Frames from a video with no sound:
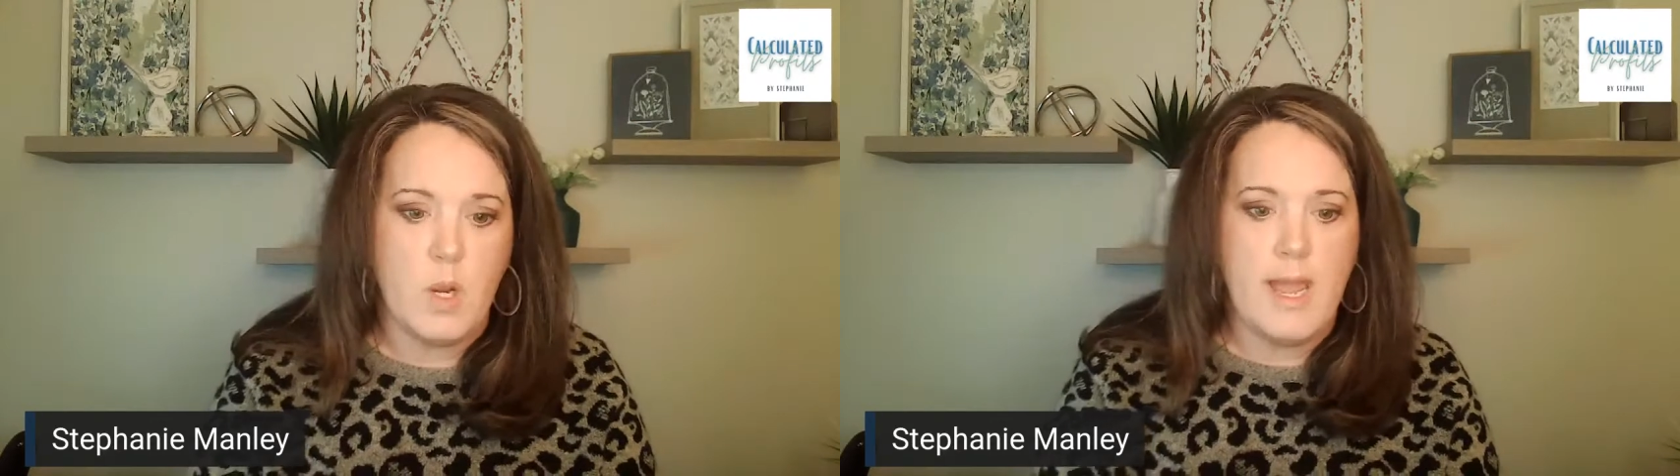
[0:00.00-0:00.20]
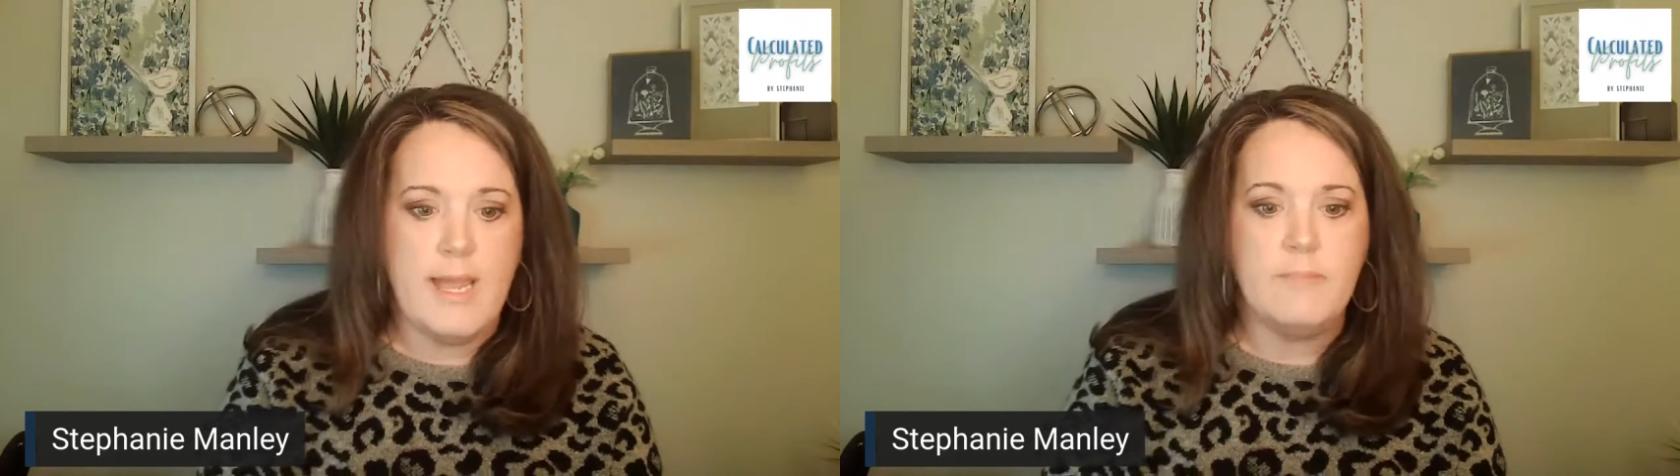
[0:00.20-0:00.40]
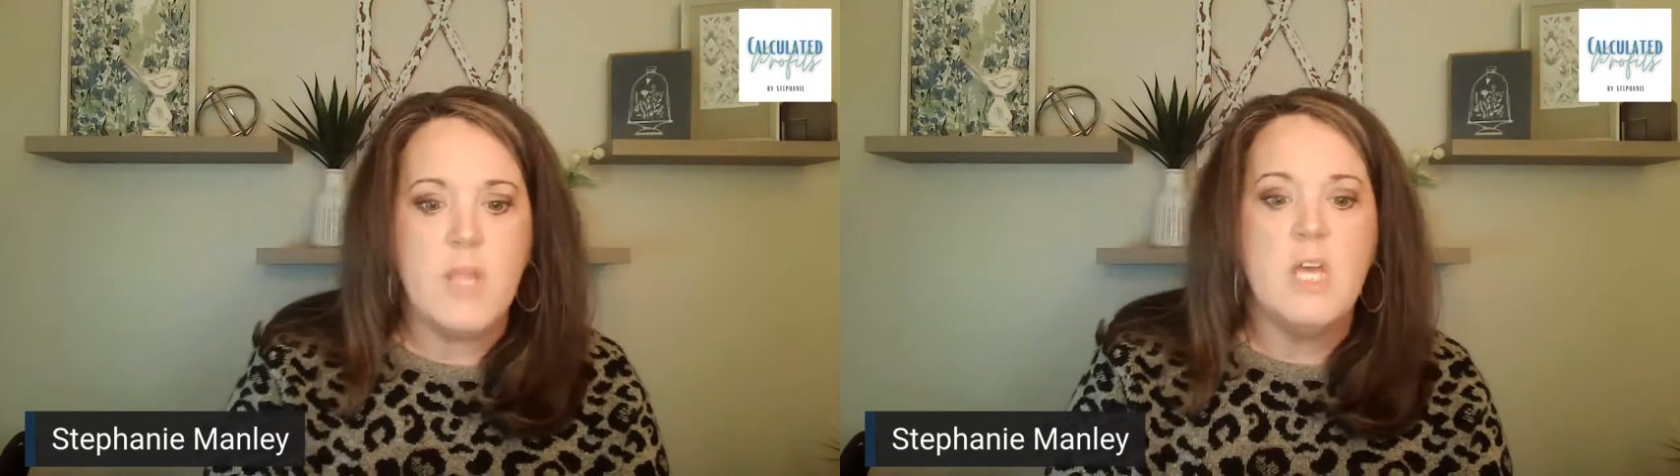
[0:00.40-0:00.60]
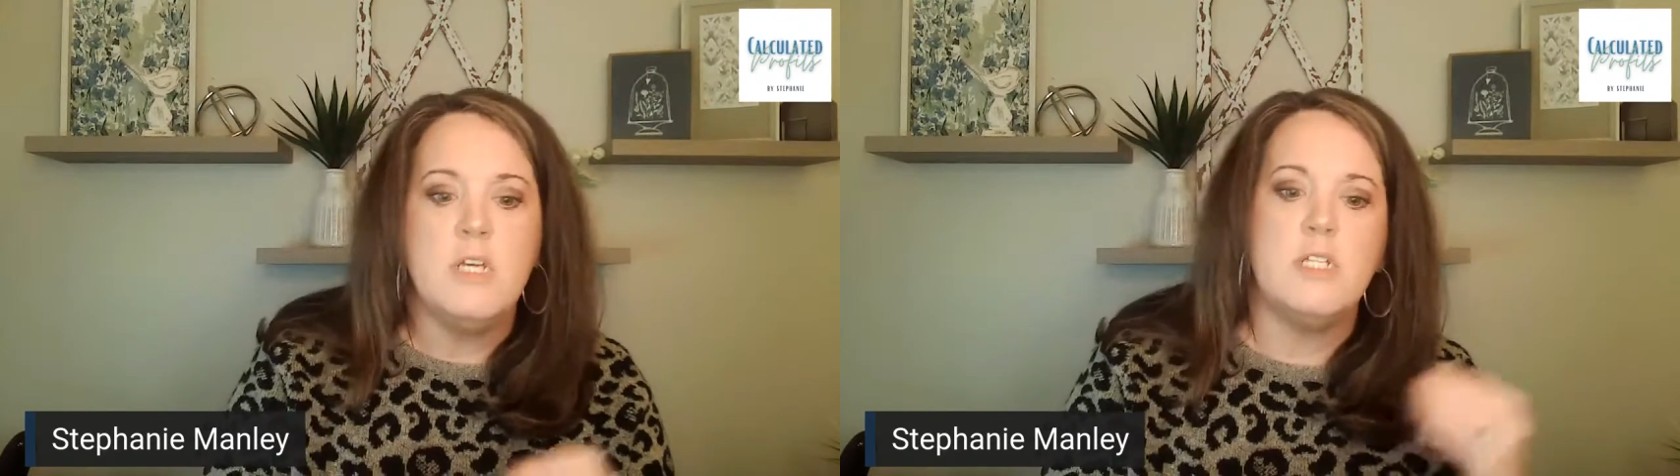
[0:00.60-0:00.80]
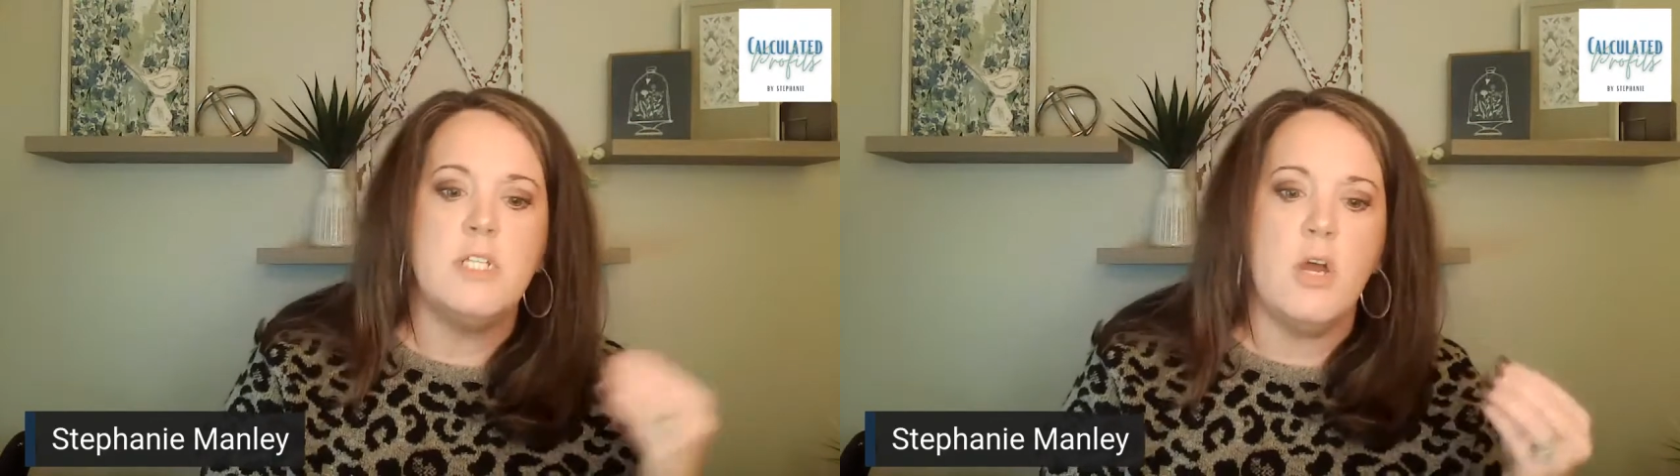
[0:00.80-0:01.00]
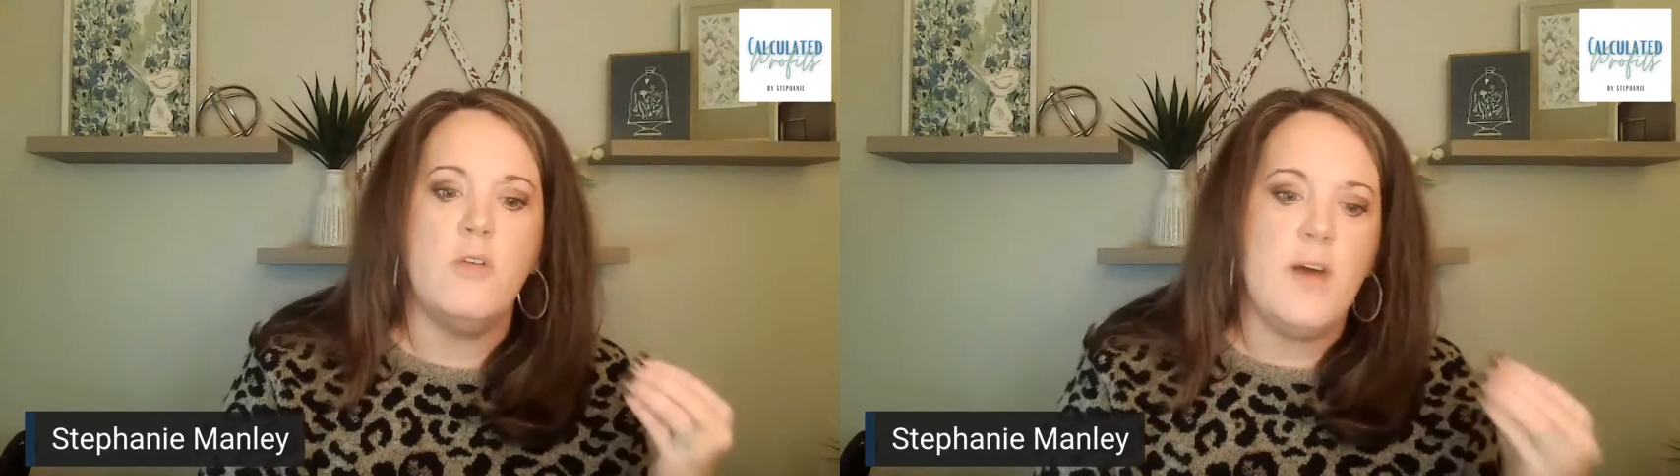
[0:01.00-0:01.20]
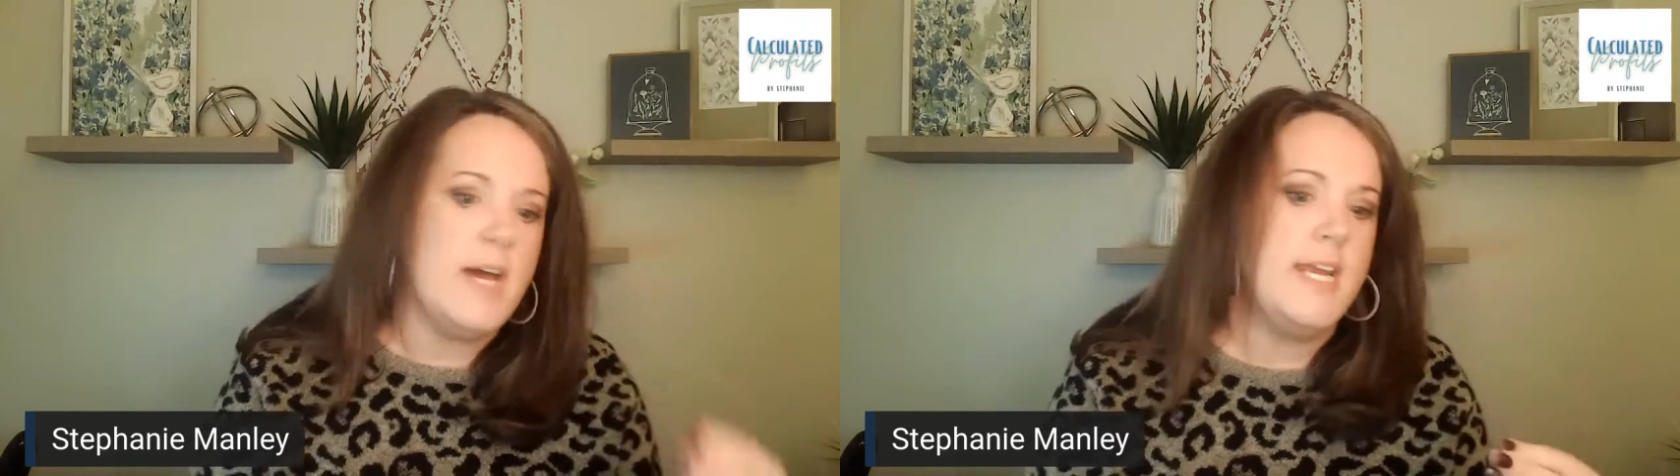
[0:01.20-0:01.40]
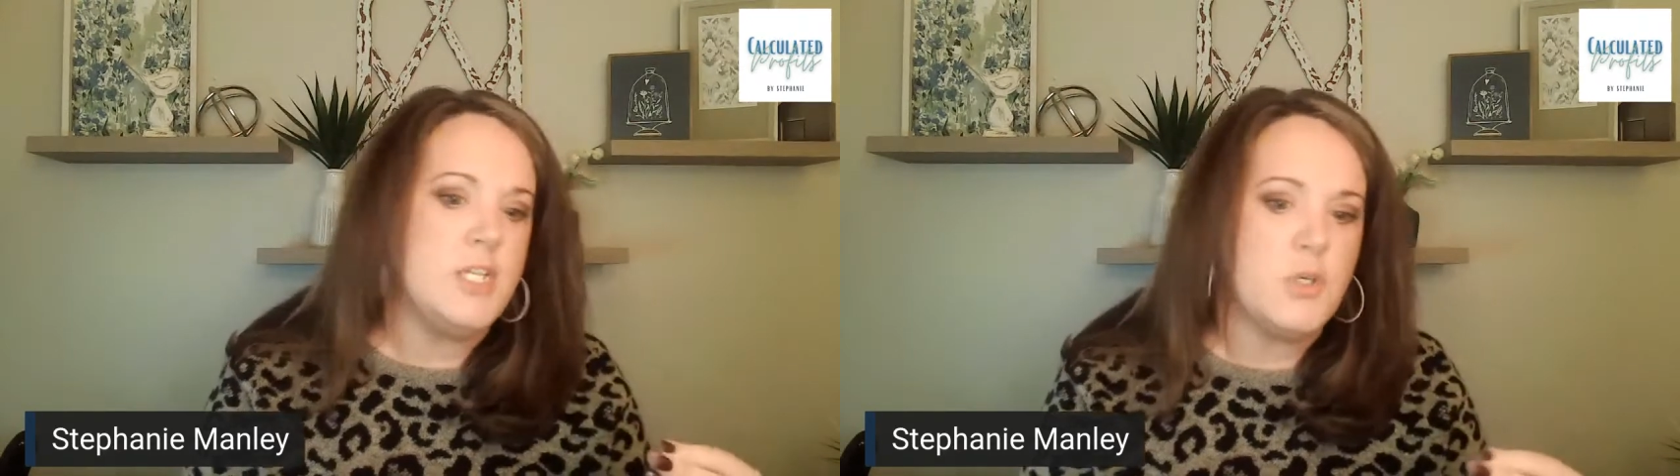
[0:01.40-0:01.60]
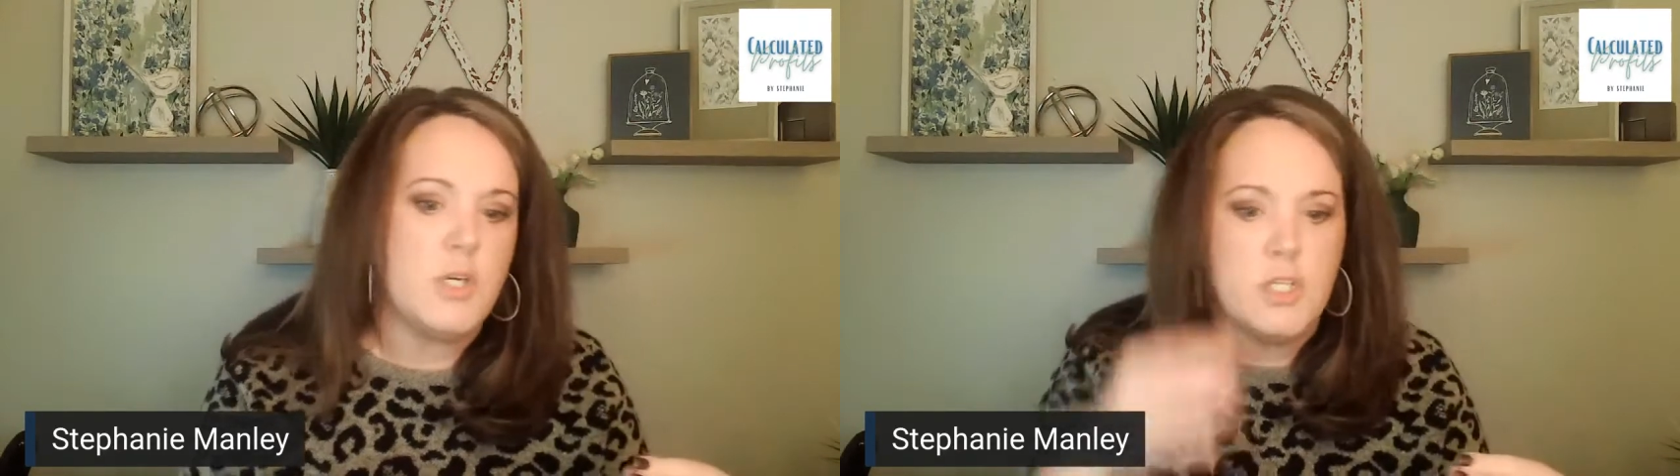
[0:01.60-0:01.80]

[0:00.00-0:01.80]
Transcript: Okay, so financial